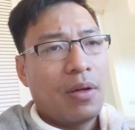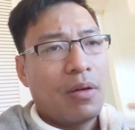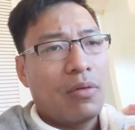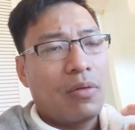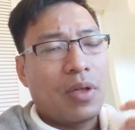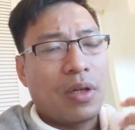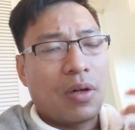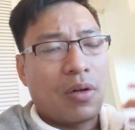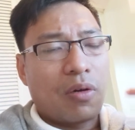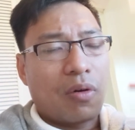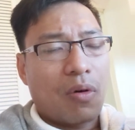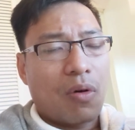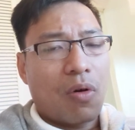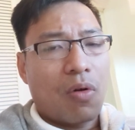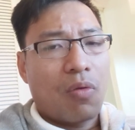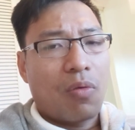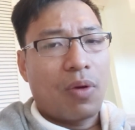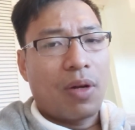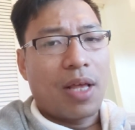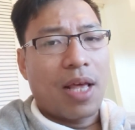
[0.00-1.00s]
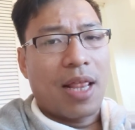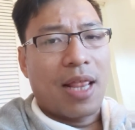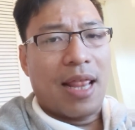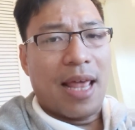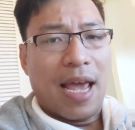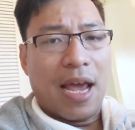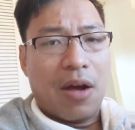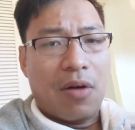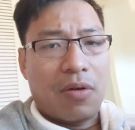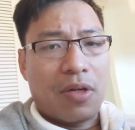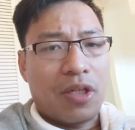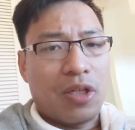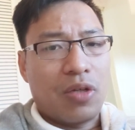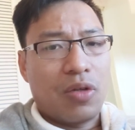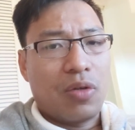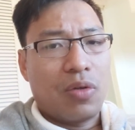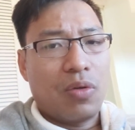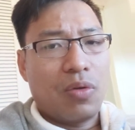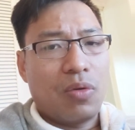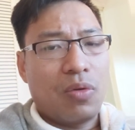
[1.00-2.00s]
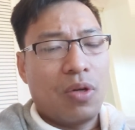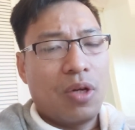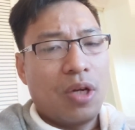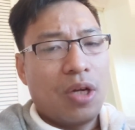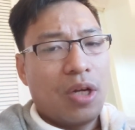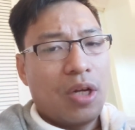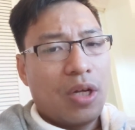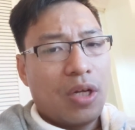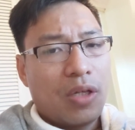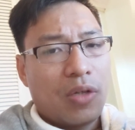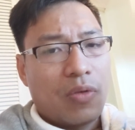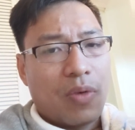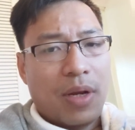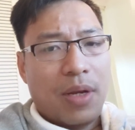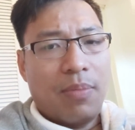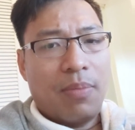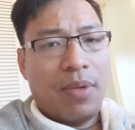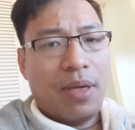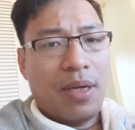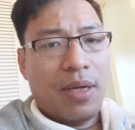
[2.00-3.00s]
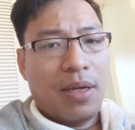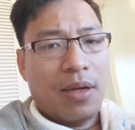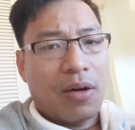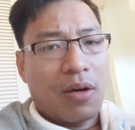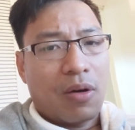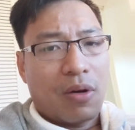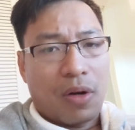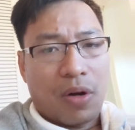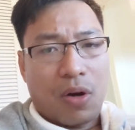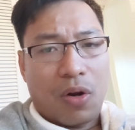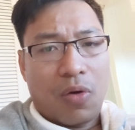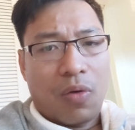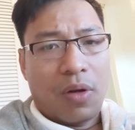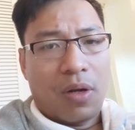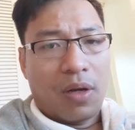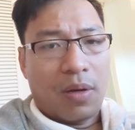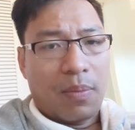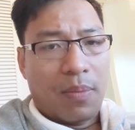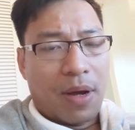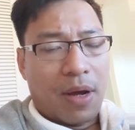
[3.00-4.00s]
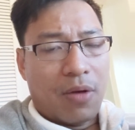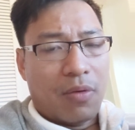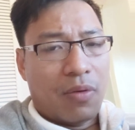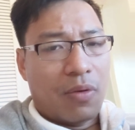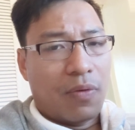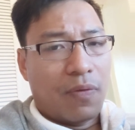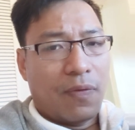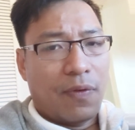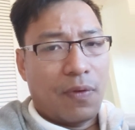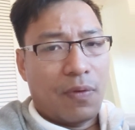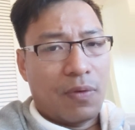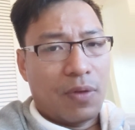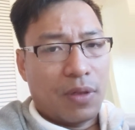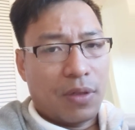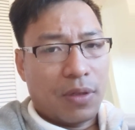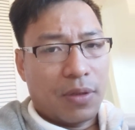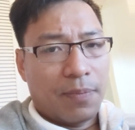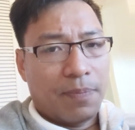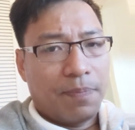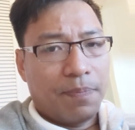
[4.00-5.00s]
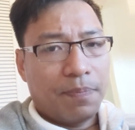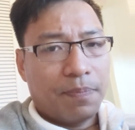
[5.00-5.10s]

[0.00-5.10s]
Nothing wrong with allowing you dreaming or knowing about your future.